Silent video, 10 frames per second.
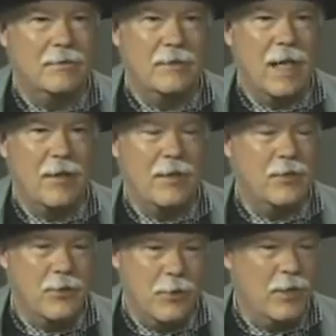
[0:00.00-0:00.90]
down
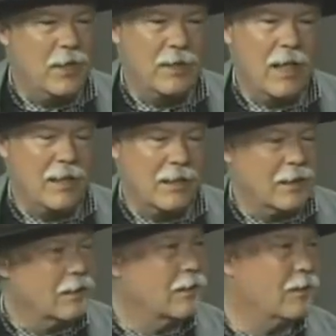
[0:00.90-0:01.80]
in Dewey, had a
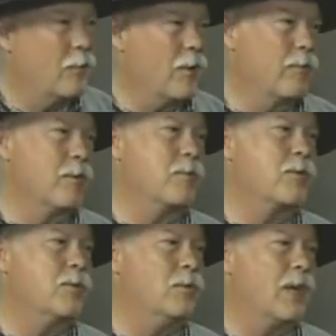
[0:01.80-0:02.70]
little one-room
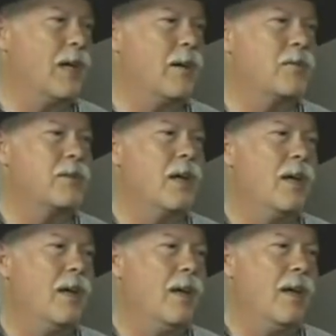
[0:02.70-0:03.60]
schoolhouse,
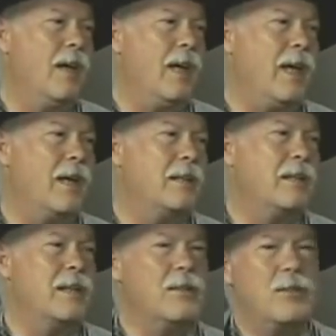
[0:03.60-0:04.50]
and
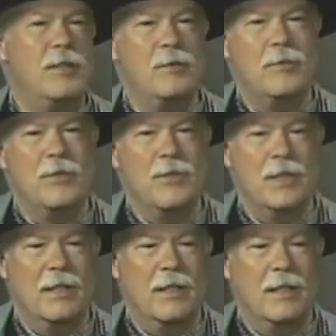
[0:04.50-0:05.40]
then she was
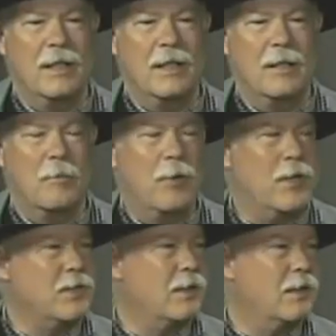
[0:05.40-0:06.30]
in
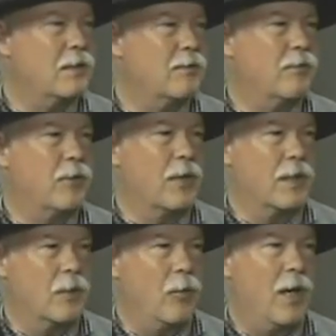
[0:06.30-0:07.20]
Prescott for a
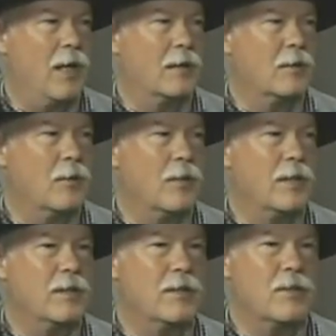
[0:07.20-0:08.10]
little while
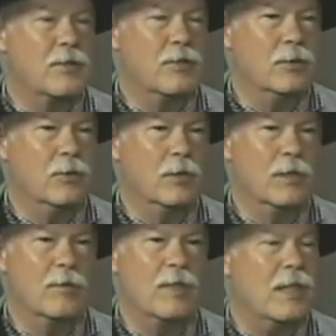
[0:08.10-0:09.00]
going to
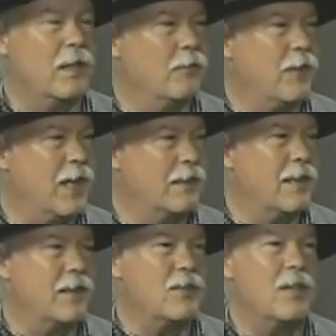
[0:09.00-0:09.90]
school, and in fact
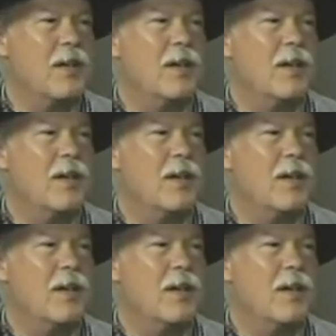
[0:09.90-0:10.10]
that's